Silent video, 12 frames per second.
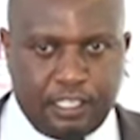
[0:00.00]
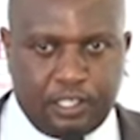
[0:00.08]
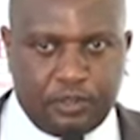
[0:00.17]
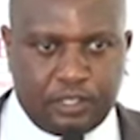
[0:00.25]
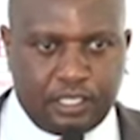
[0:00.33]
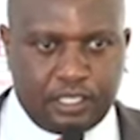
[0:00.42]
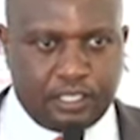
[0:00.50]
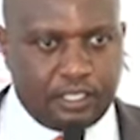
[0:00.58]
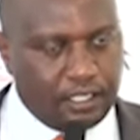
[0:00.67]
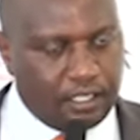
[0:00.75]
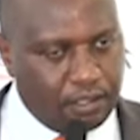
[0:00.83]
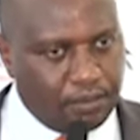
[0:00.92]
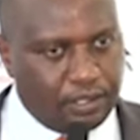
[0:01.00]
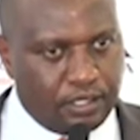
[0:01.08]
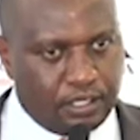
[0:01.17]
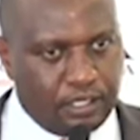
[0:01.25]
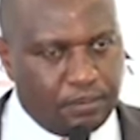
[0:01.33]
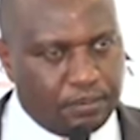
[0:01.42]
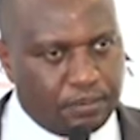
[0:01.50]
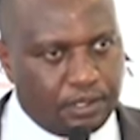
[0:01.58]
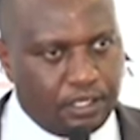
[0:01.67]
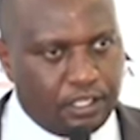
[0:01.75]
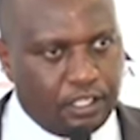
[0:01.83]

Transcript: you take deliberate steps